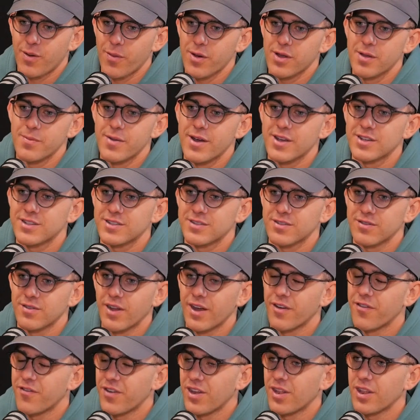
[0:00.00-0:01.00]
probably the best
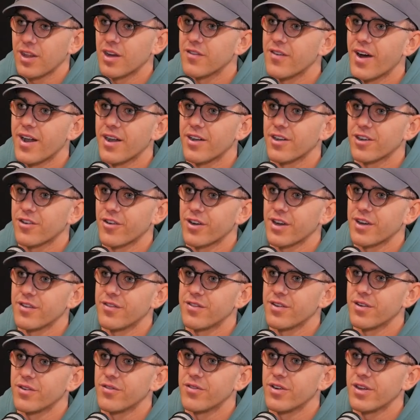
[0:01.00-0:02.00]
like feeling I've had on a cricket
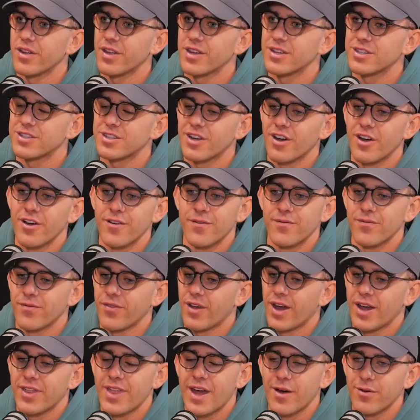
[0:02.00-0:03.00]
field, really. So
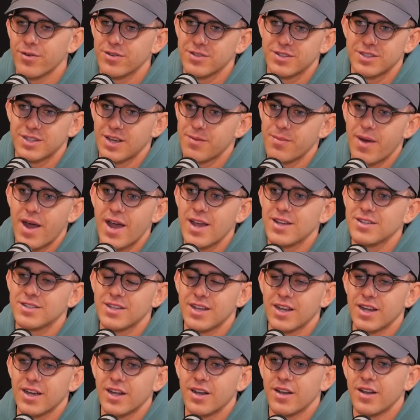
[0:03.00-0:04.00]
like, that was
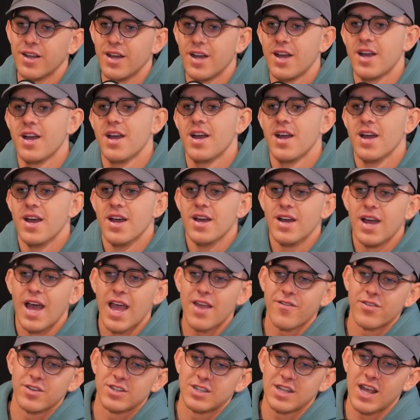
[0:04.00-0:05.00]
amazing. And
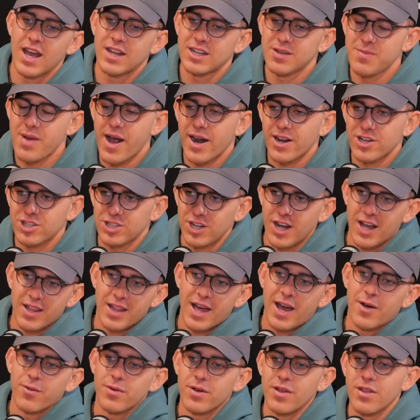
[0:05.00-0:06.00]
even to be able to share
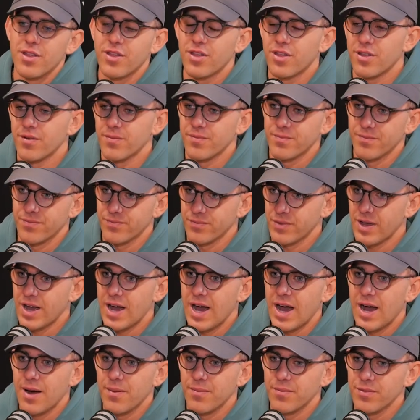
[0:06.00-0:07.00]
that with
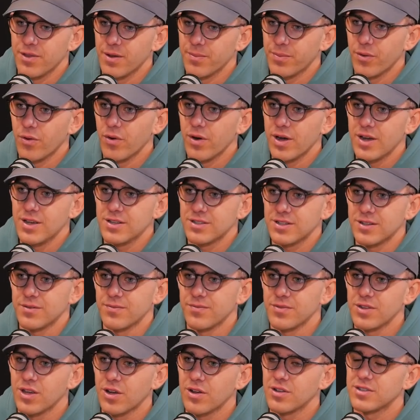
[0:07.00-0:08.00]
the boys,
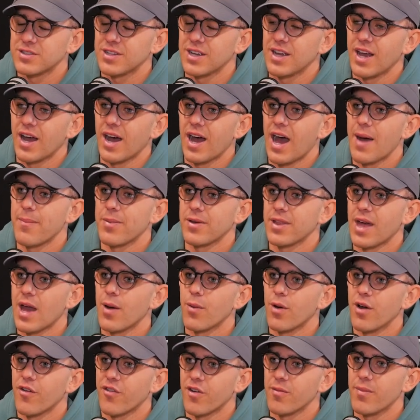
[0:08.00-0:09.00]
and you could see how happy they
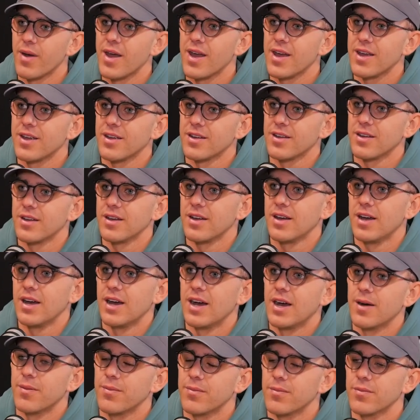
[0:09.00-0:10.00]
were for me,
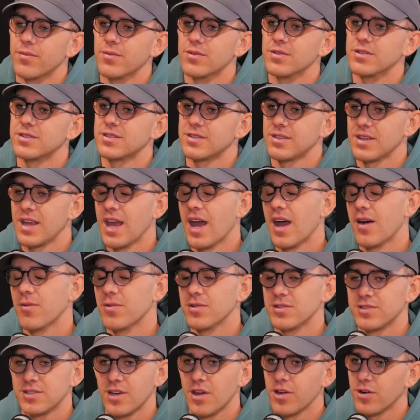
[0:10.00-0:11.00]
was
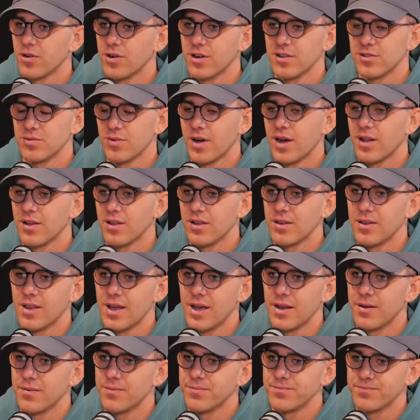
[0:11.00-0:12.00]
so good as well. And
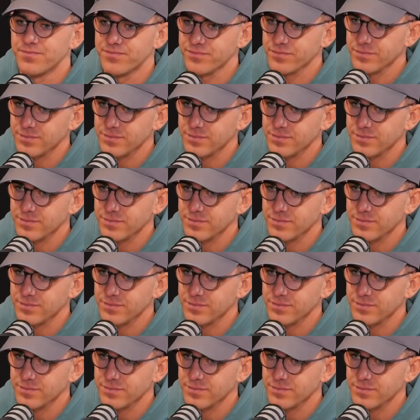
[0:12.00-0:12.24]
then